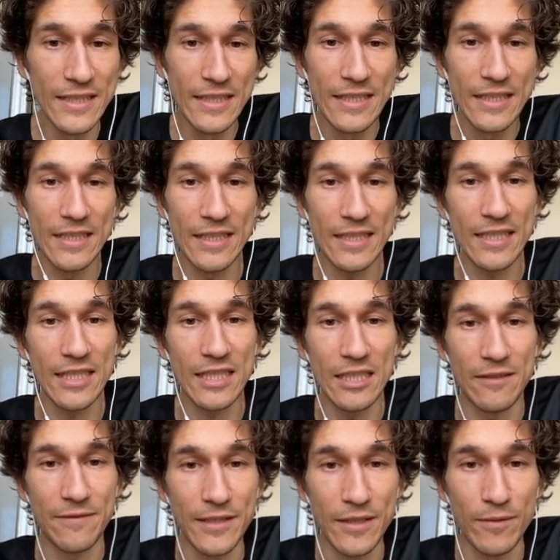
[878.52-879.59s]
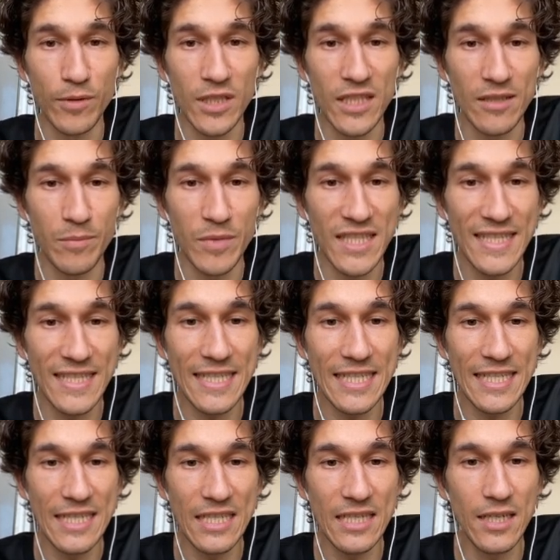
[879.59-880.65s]
Let's see if it was a
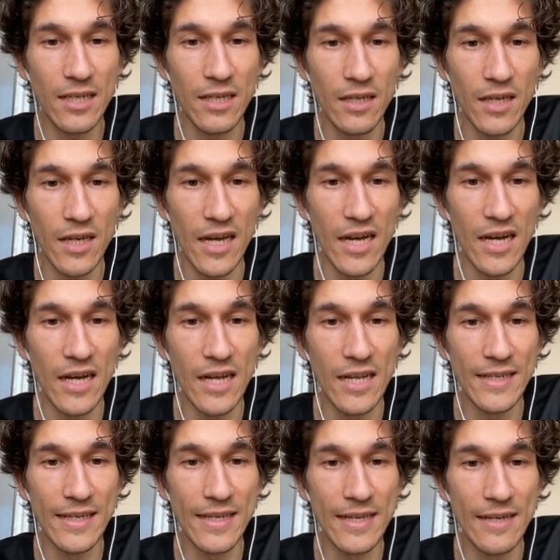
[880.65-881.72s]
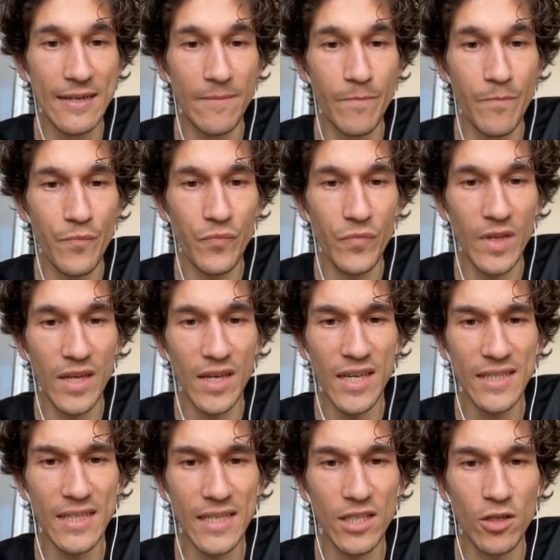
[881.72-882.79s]
mistake. And um, I
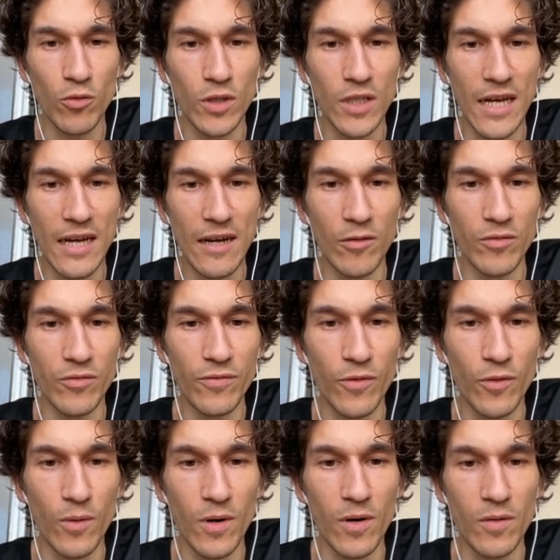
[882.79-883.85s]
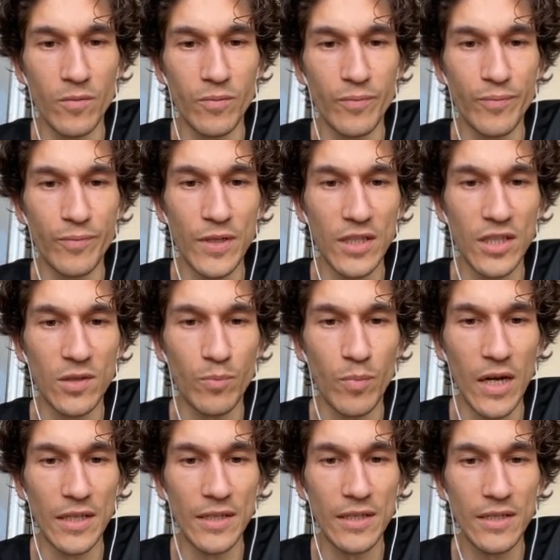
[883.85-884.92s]
guess let's go down for this
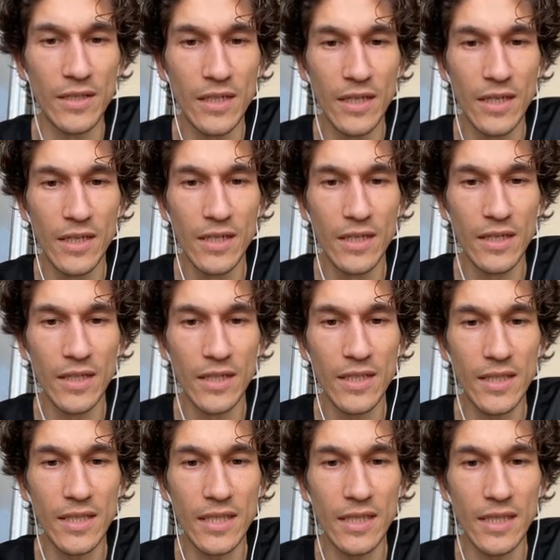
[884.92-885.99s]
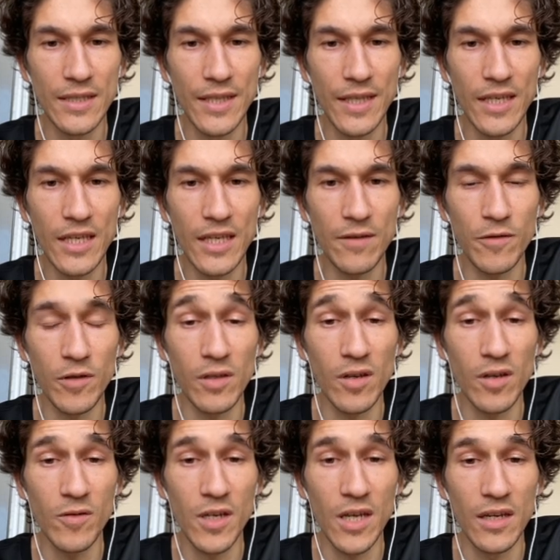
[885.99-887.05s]
spot. Let's see, I think he will,
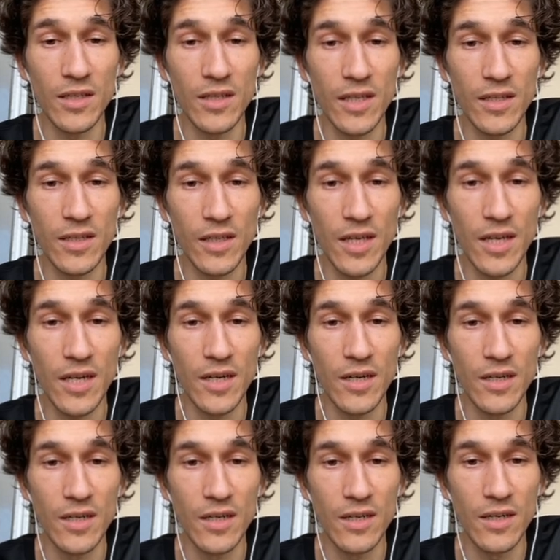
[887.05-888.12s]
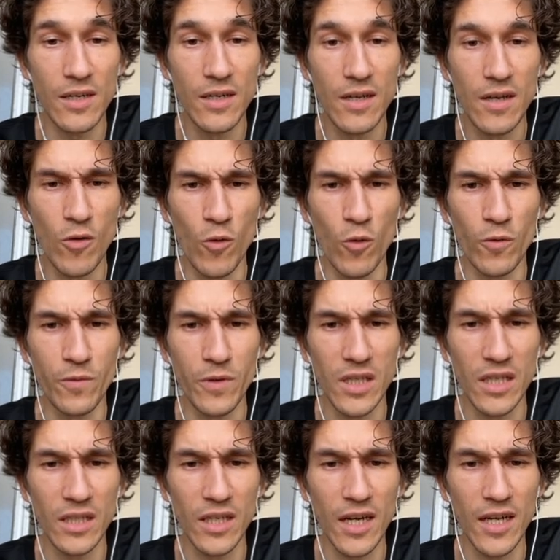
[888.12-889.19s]
oh, okay, settle here. Oh, if we
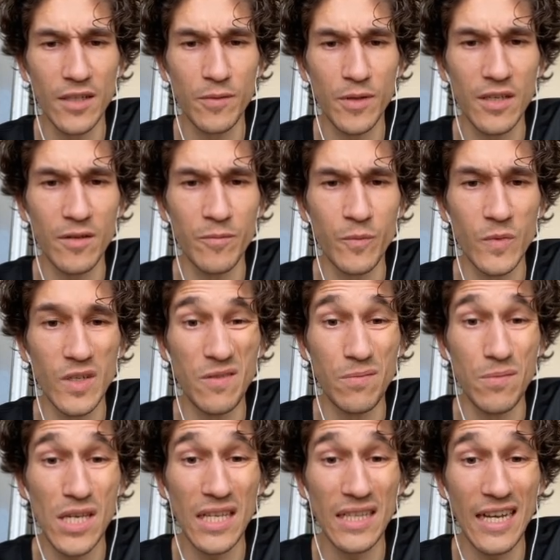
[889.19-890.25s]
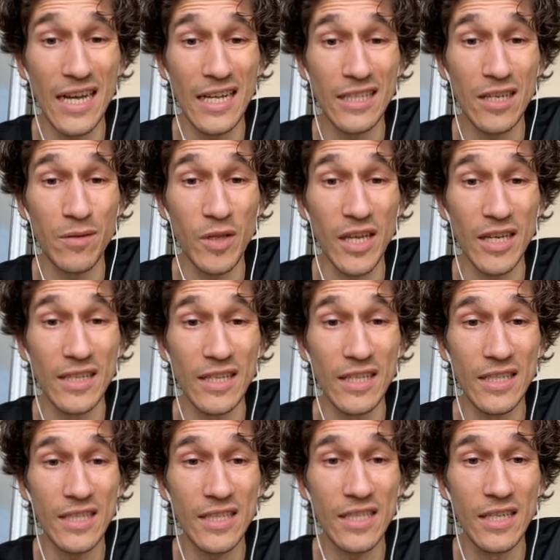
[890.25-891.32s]
can cut him, if we can cut him like
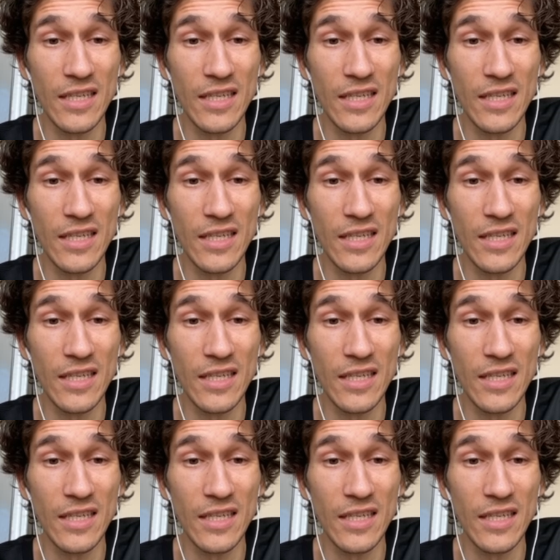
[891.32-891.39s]
this,